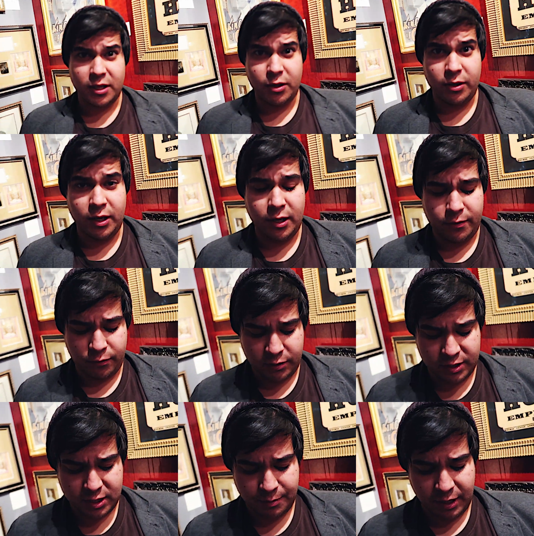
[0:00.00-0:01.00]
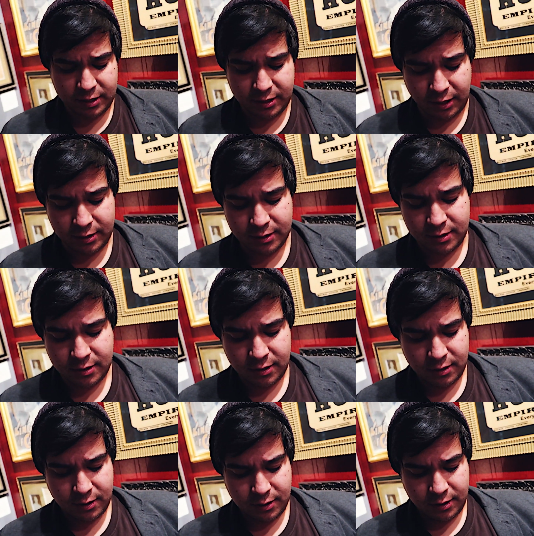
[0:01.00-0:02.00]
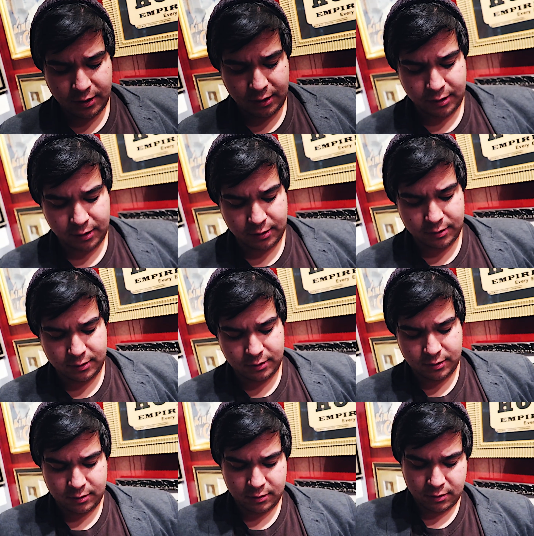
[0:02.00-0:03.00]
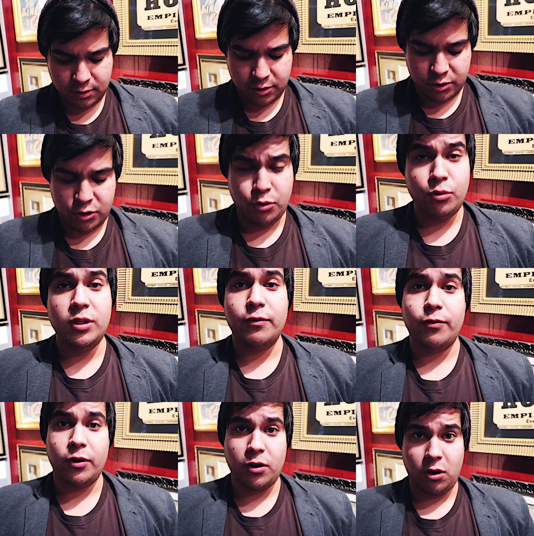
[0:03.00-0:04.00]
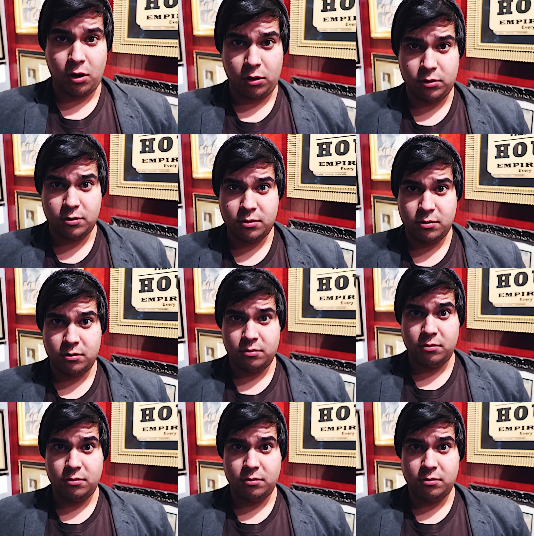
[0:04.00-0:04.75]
thing you need for this to make sense is two different cards.